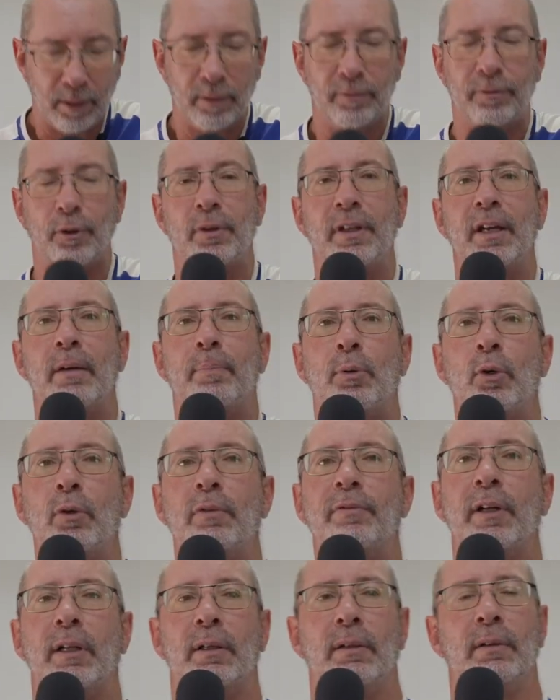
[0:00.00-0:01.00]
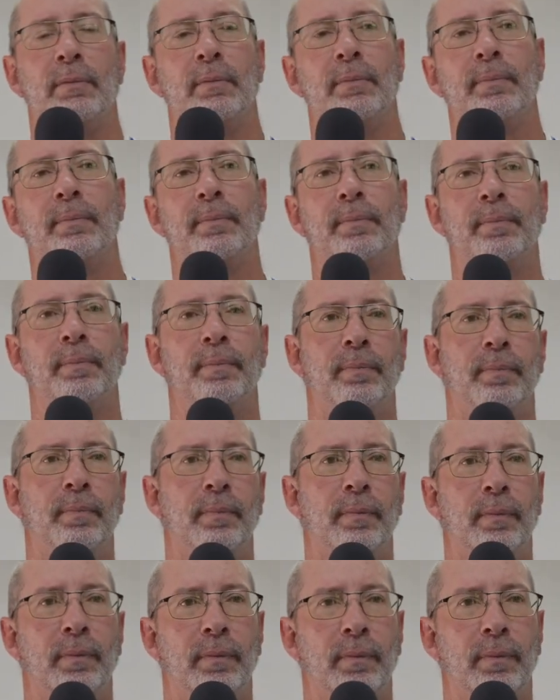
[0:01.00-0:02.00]
for the approval
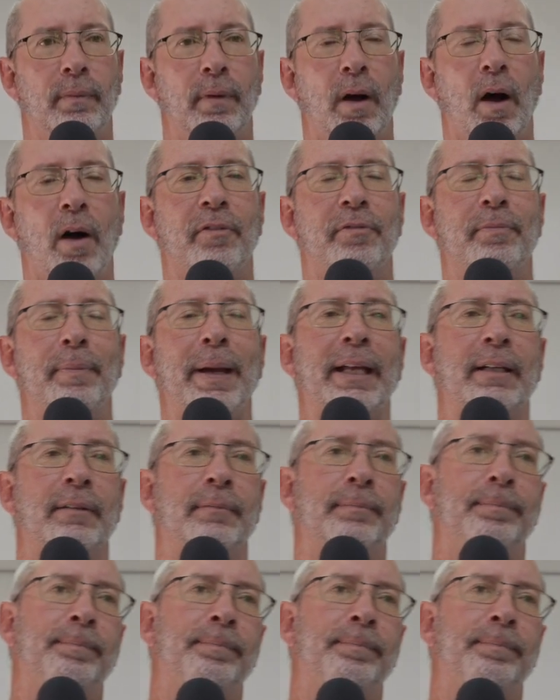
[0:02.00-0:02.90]
of men.